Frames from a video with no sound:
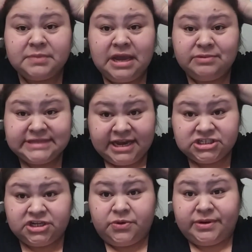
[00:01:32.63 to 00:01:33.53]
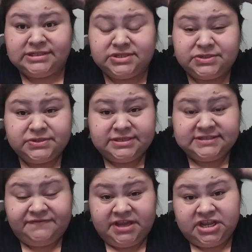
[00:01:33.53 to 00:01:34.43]
I was actually going to do
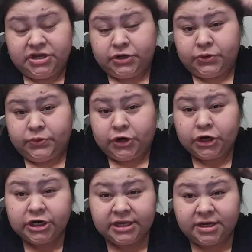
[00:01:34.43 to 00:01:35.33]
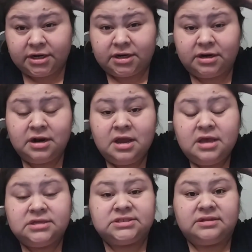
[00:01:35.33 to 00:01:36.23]
this video earlier
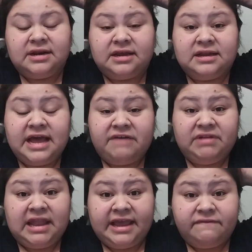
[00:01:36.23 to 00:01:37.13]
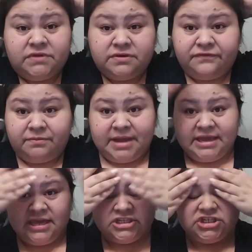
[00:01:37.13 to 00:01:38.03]
so that I could have a light view for my
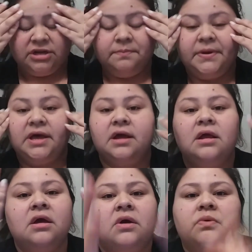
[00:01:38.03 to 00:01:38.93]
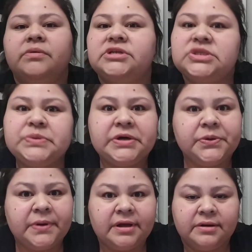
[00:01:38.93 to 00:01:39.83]
kitchen, but we were just
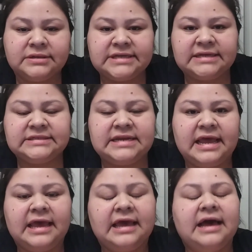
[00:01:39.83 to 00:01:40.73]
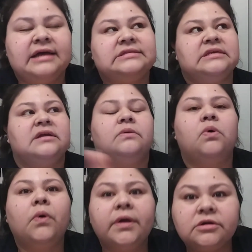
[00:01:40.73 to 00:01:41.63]
running around all day today. I had to get an
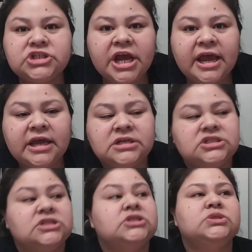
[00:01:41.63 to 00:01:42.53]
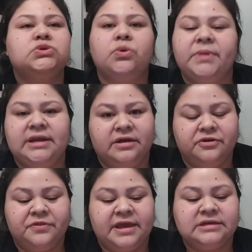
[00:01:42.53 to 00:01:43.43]
oil change and so many
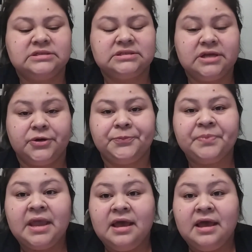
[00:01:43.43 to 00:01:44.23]
other things. So